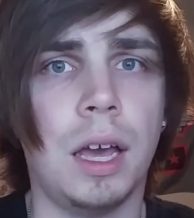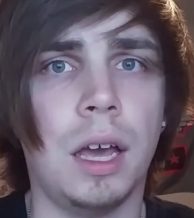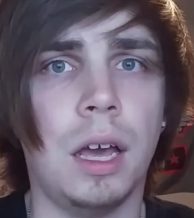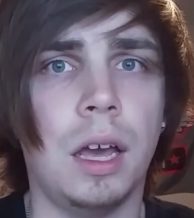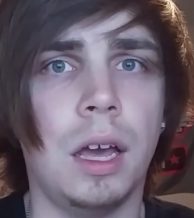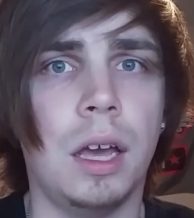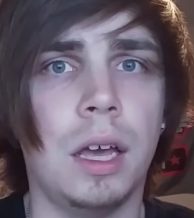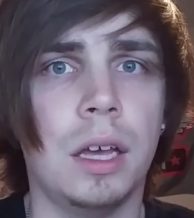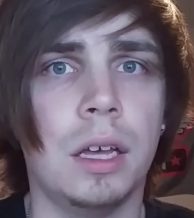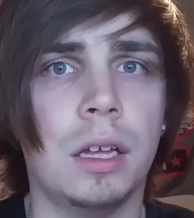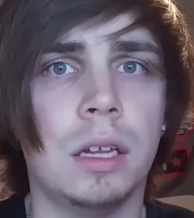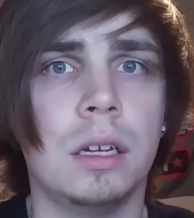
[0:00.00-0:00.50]

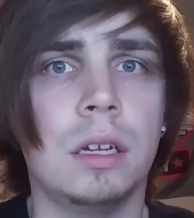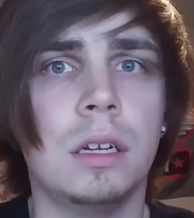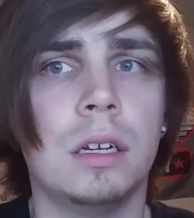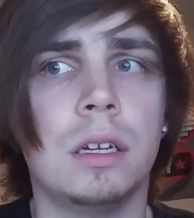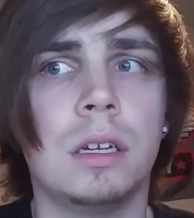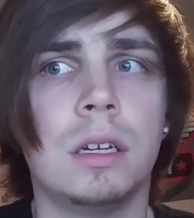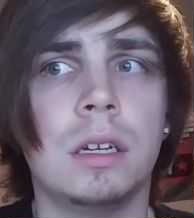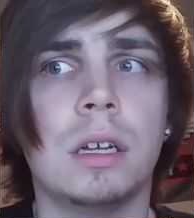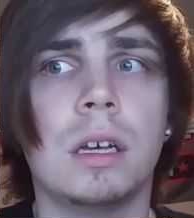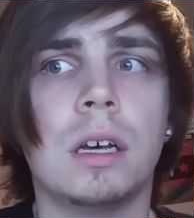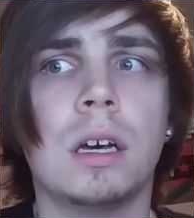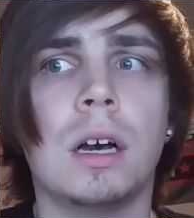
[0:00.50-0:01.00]

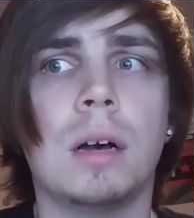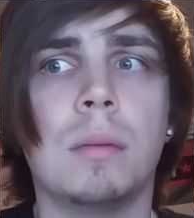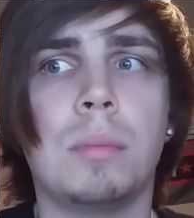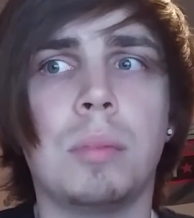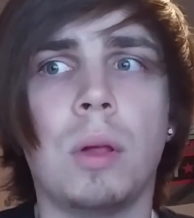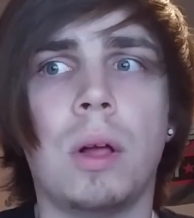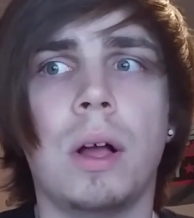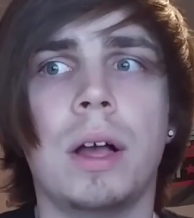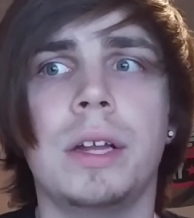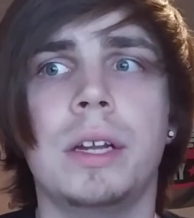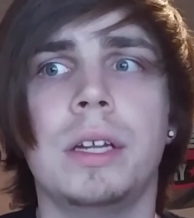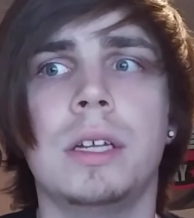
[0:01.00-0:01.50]
and
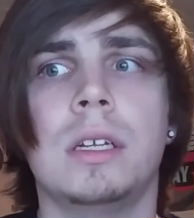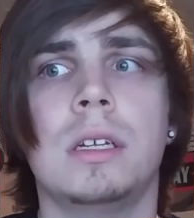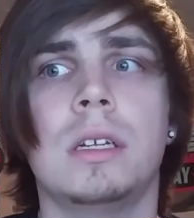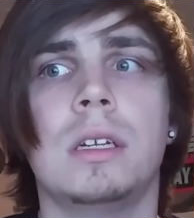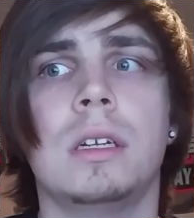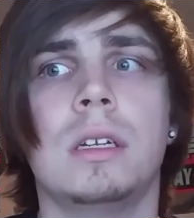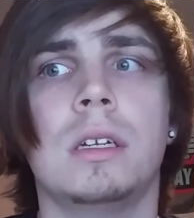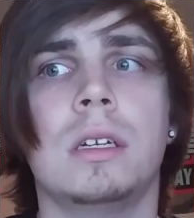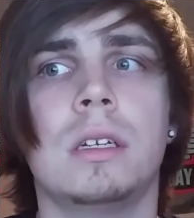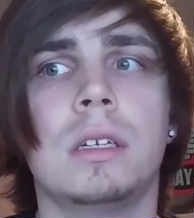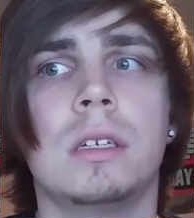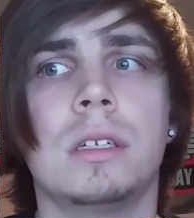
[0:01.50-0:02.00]
applied it
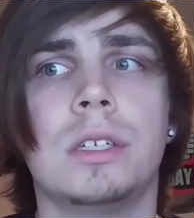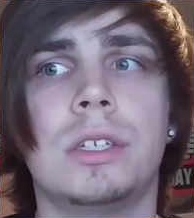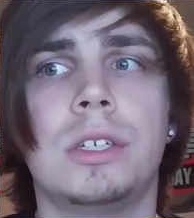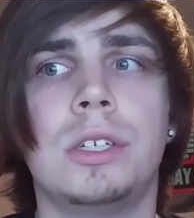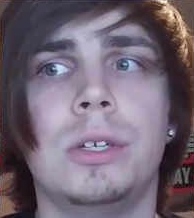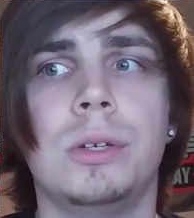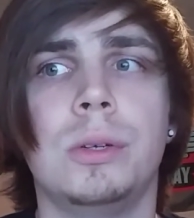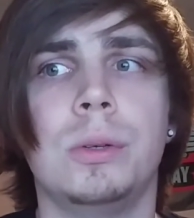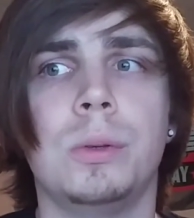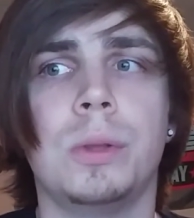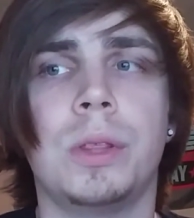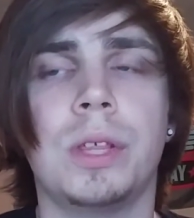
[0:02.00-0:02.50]

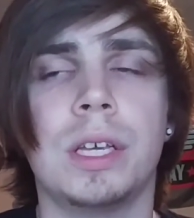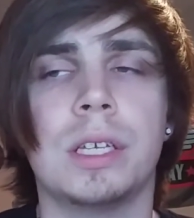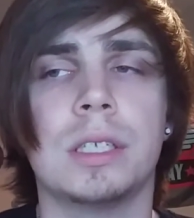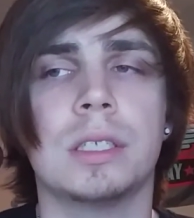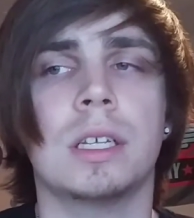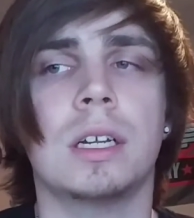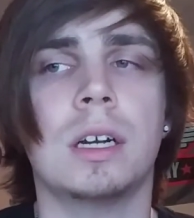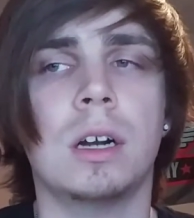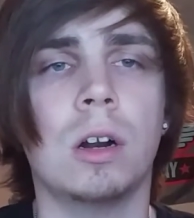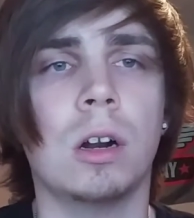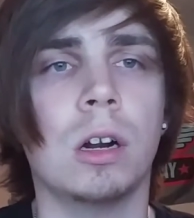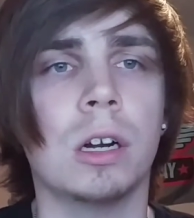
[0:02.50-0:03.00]
to things
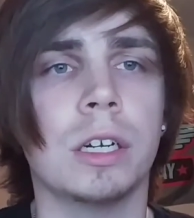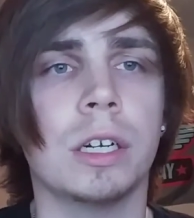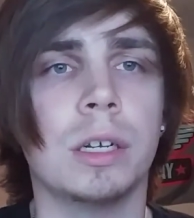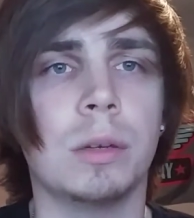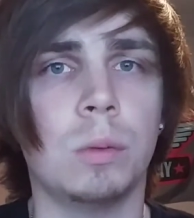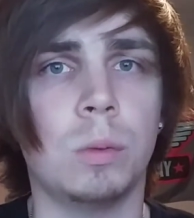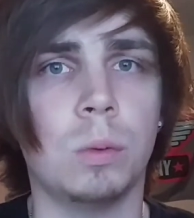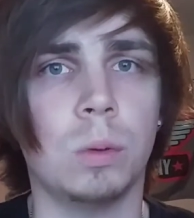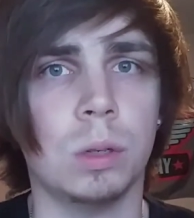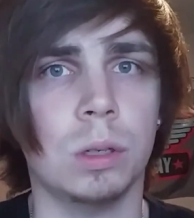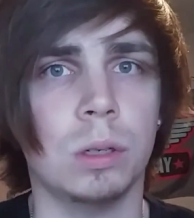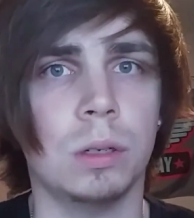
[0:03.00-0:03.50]
that
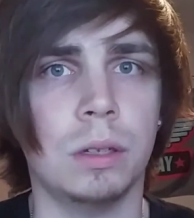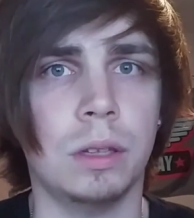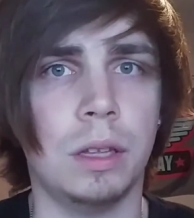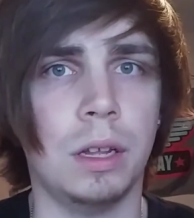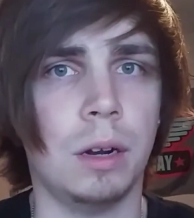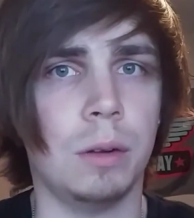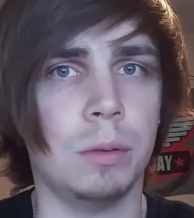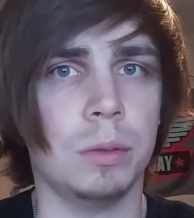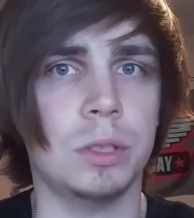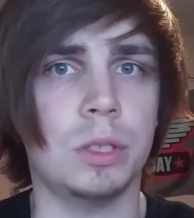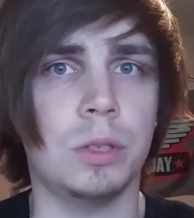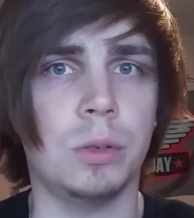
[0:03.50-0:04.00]

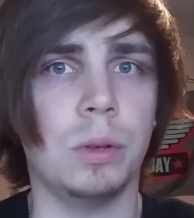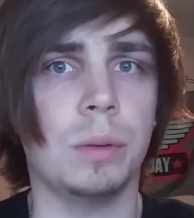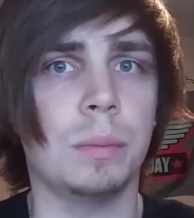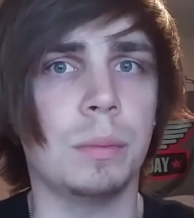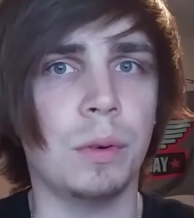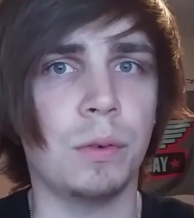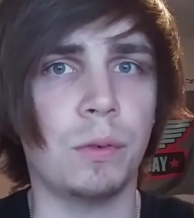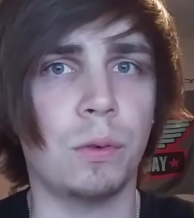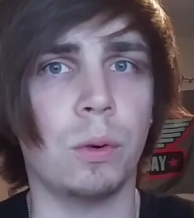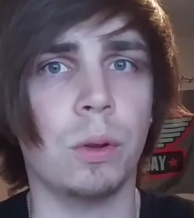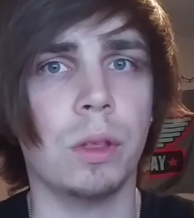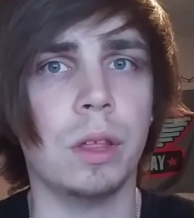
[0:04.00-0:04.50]
I was doing
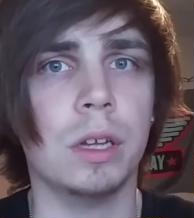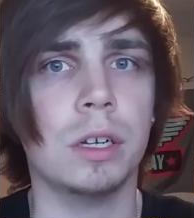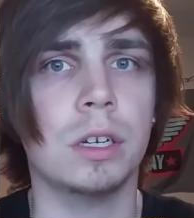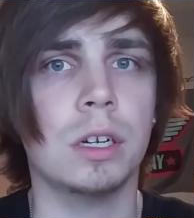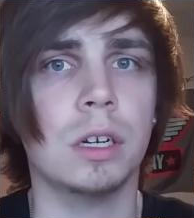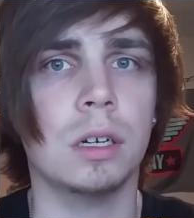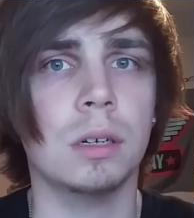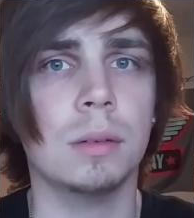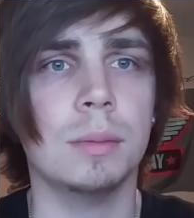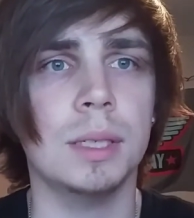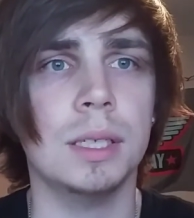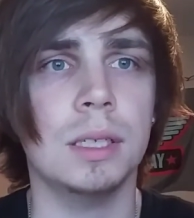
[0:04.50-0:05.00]
before that
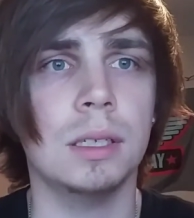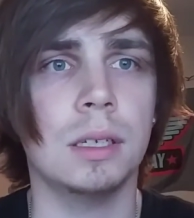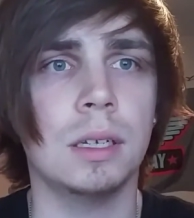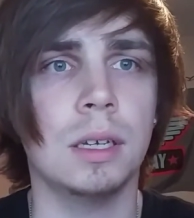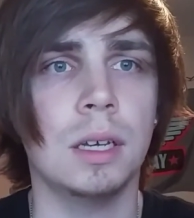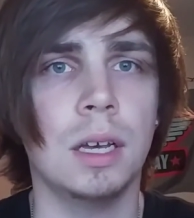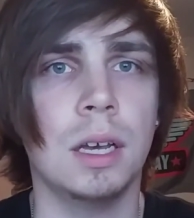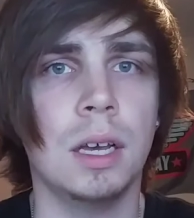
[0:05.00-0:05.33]
tournament,